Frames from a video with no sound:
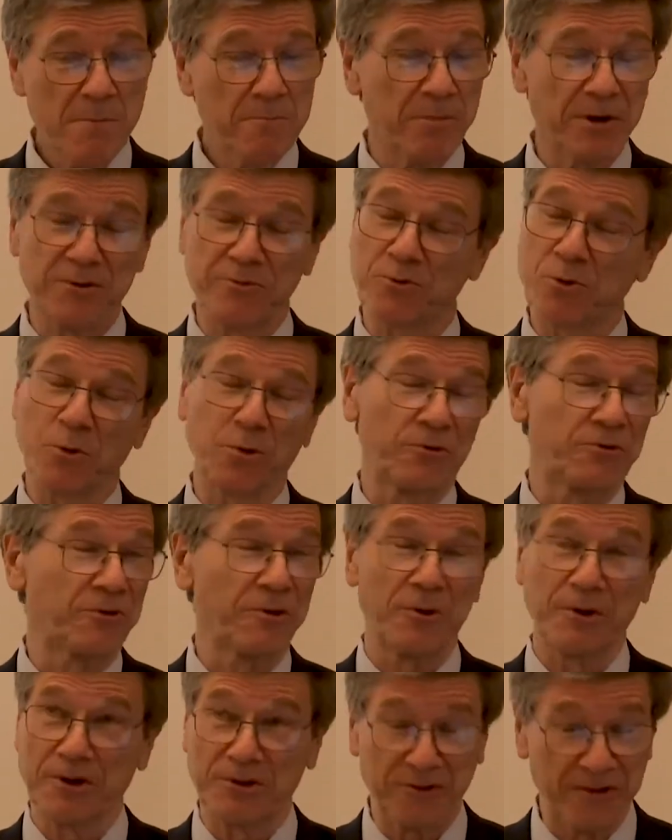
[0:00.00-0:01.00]
But of course
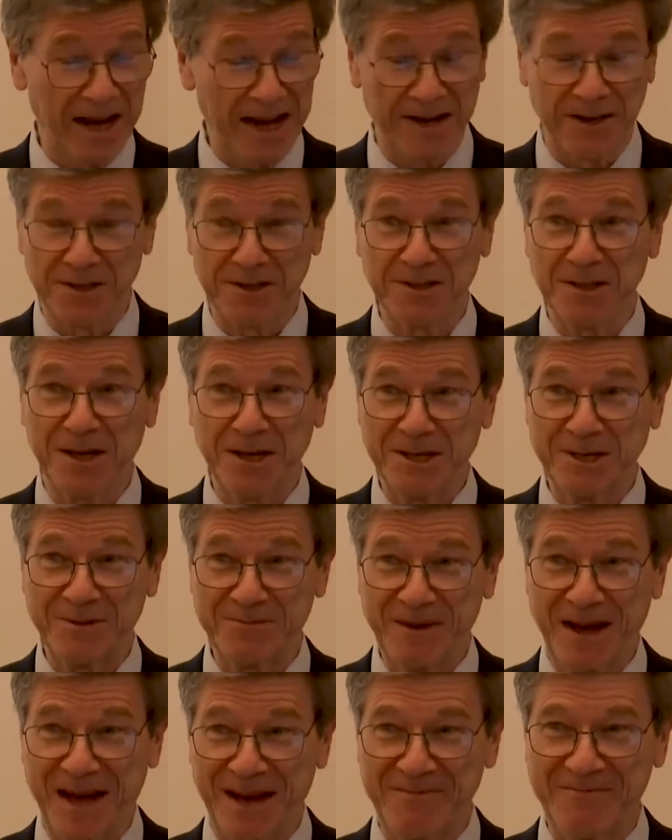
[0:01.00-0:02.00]
they're exactly like
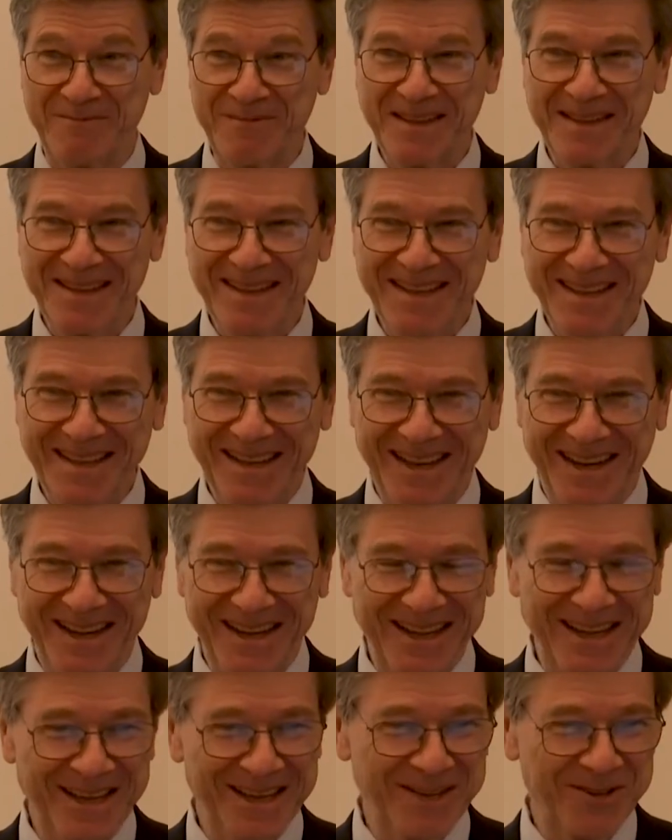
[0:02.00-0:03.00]
Japan
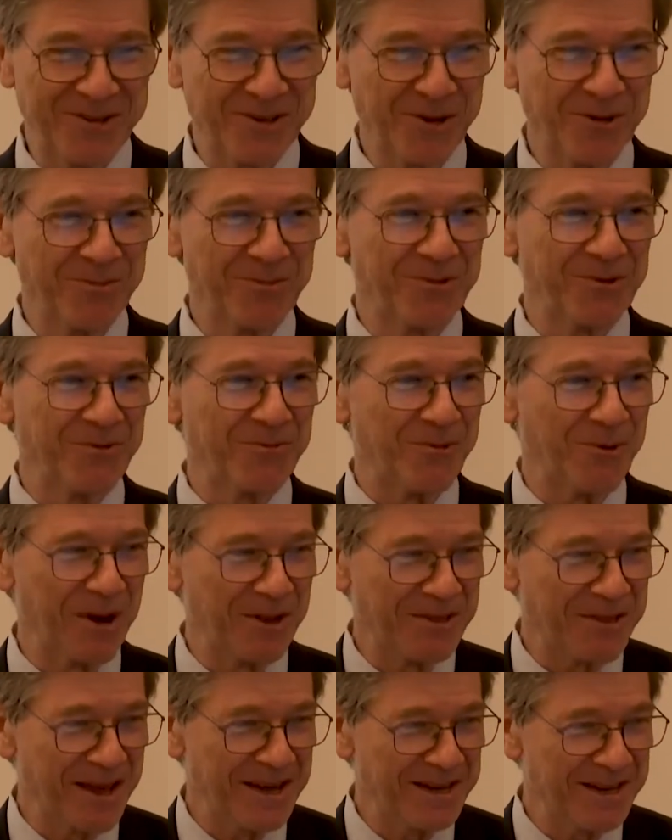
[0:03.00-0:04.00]
in terms of
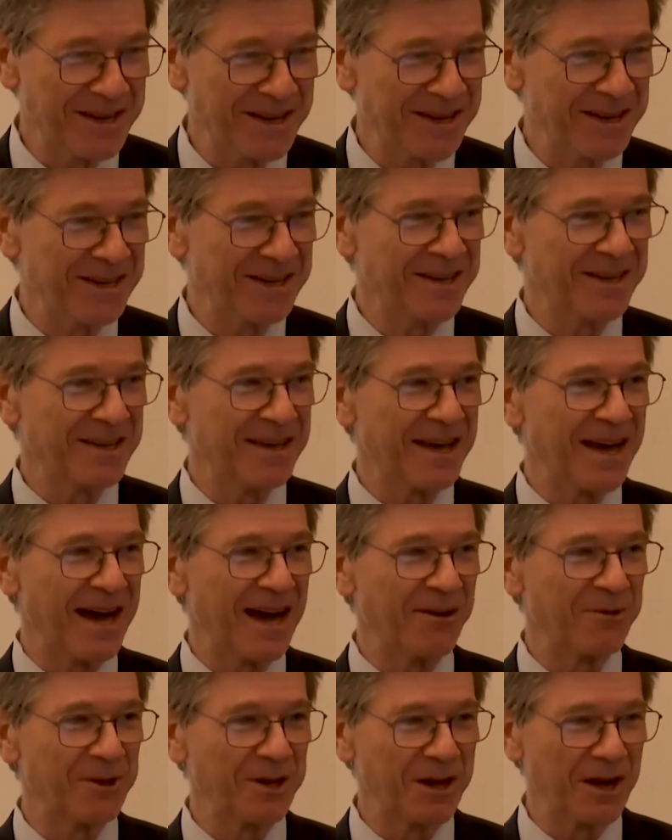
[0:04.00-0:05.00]
what they did,
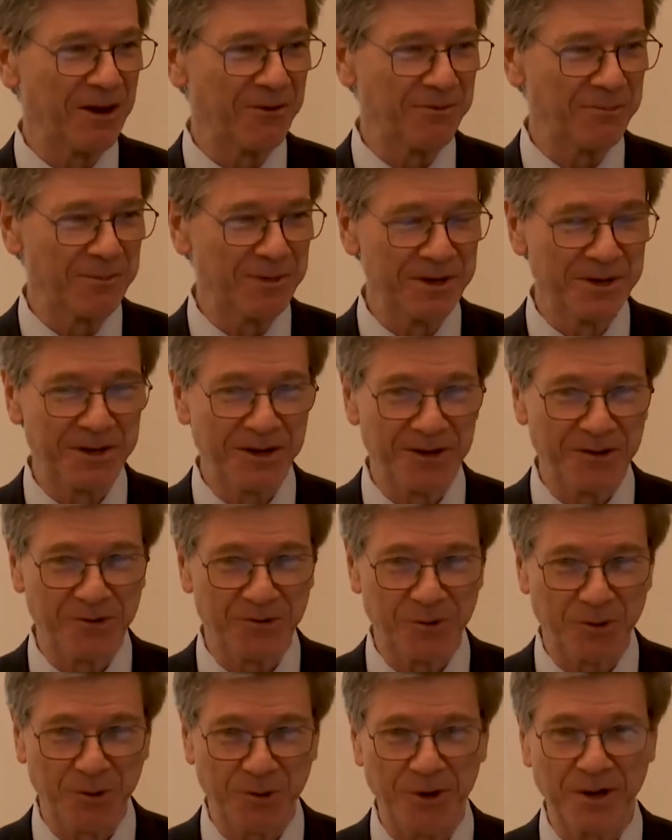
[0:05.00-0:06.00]
how the government
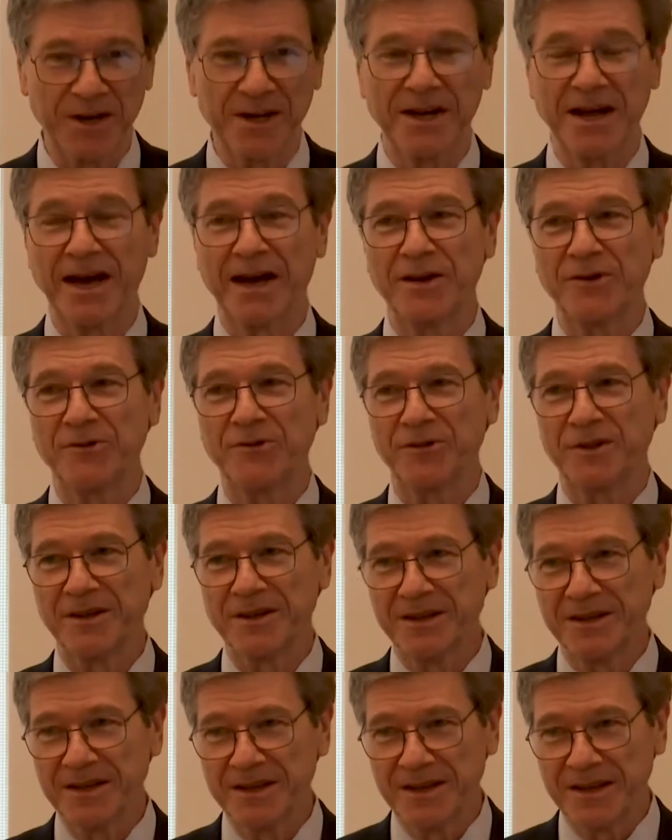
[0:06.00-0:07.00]
is organized,
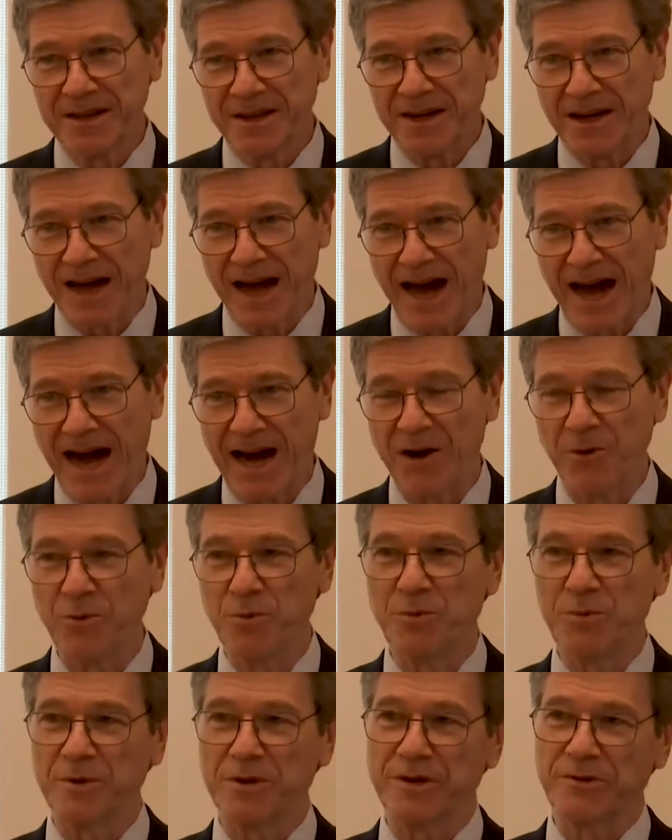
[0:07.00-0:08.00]

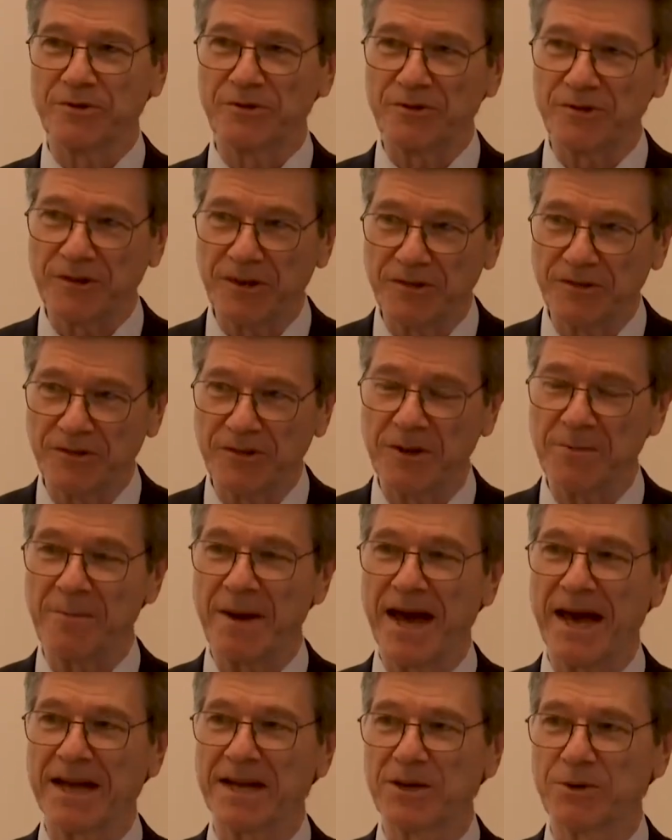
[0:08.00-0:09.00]
how a
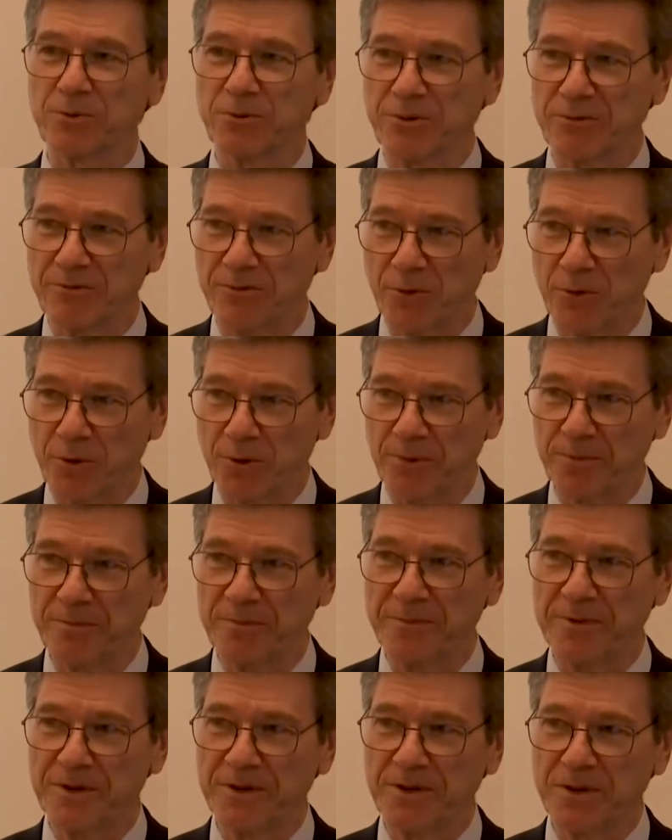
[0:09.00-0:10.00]
systematic reform
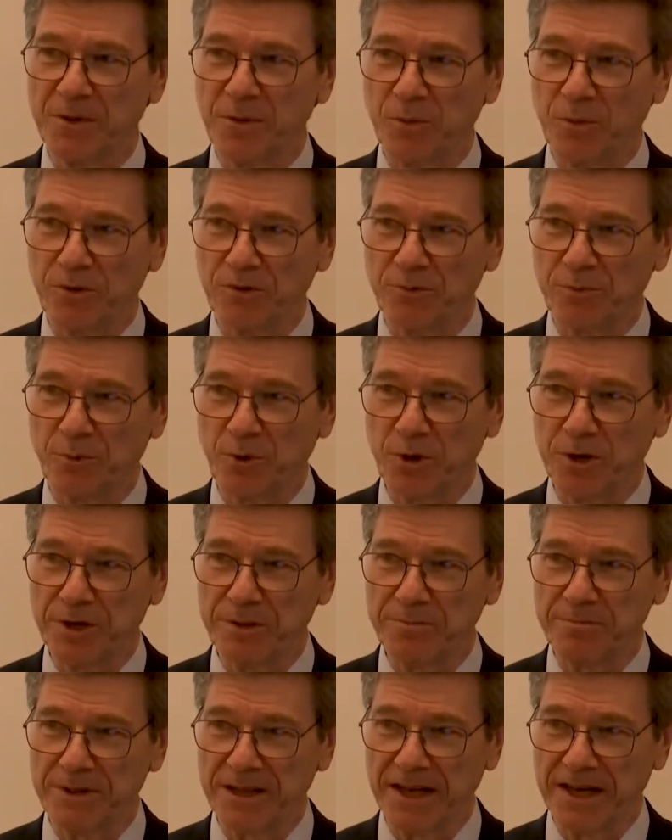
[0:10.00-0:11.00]
was put
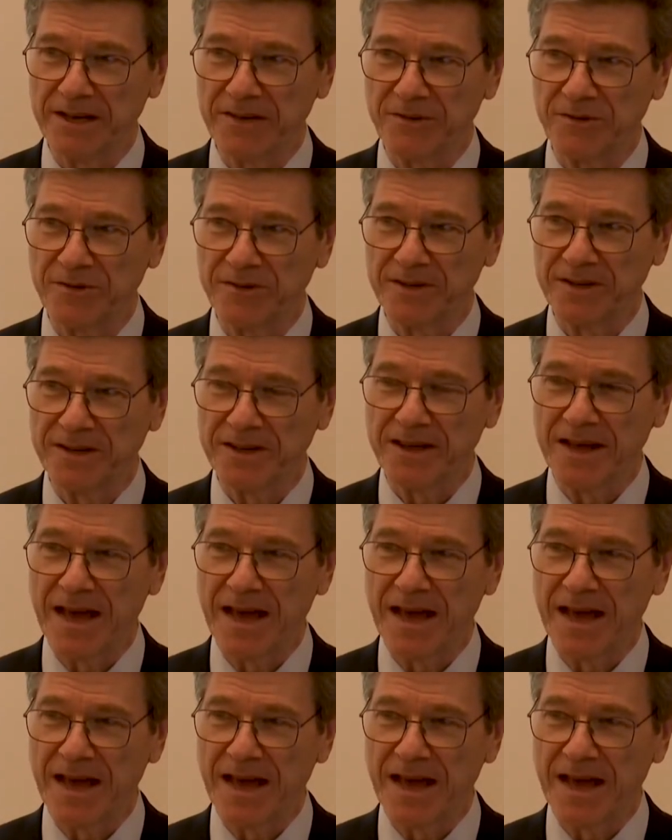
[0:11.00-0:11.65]
in place.